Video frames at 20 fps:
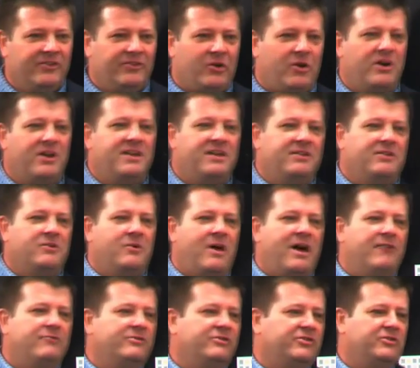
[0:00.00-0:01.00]
Starting in
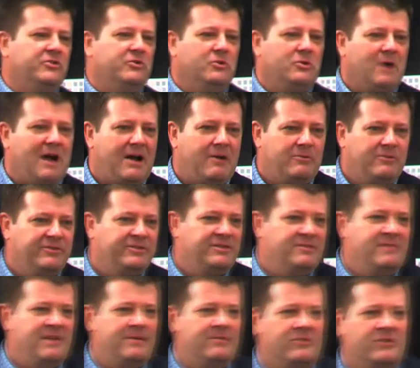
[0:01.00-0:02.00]
graduate school, I
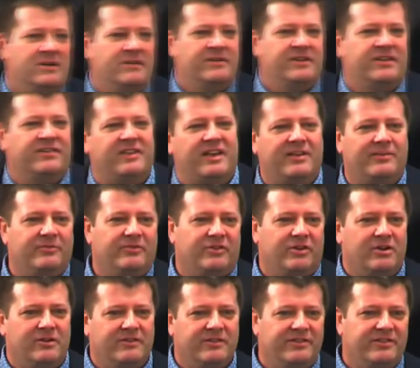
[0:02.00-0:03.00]
was a member of an
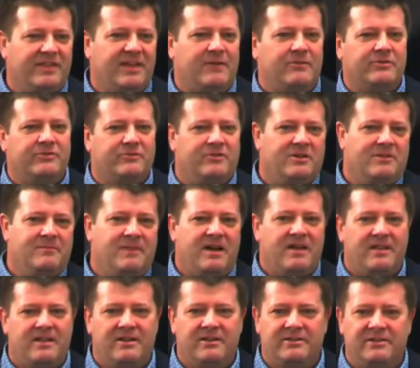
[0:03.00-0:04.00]
assessment service that was run
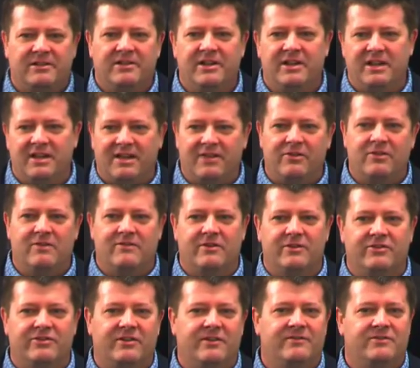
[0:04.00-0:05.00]
by the clinic at the
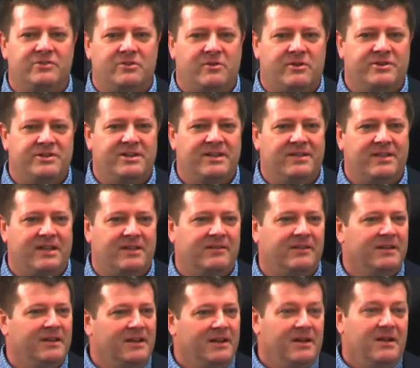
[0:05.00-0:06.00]
University of Georgia, and
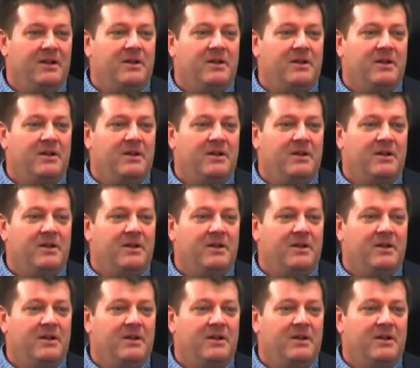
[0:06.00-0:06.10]
then